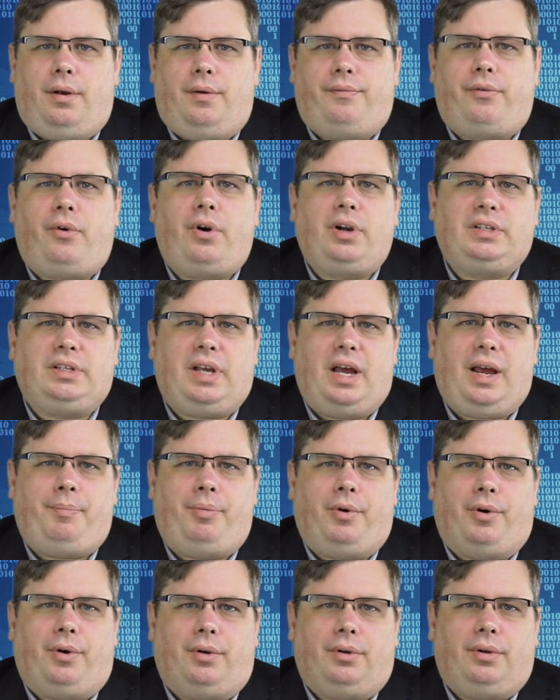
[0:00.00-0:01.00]
For
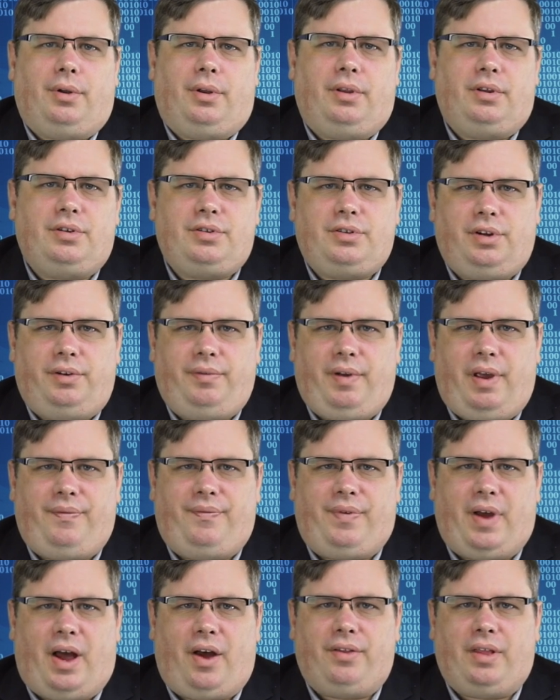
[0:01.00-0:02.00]
example, the survey
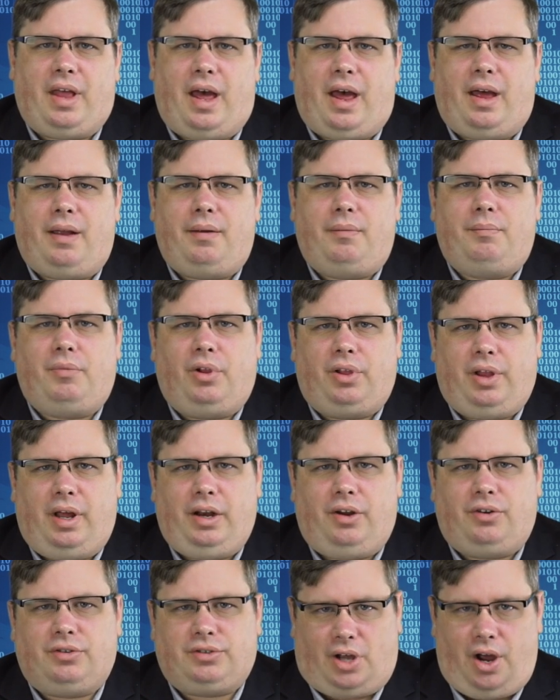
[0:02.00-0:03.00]
found that
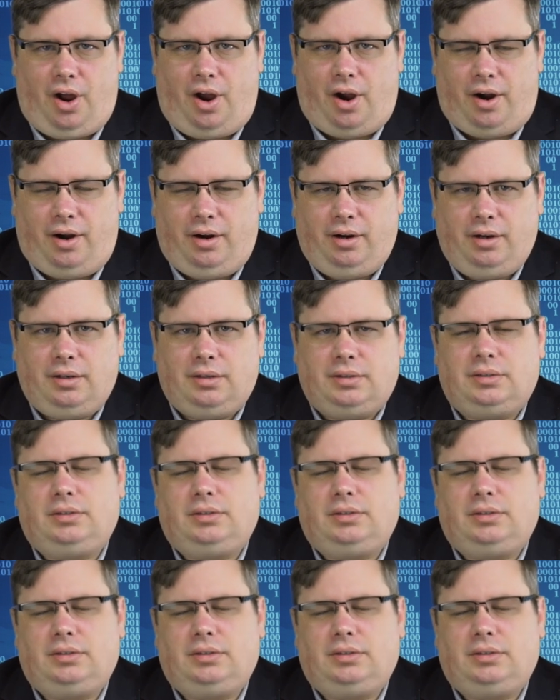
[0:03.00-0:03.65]
millennials are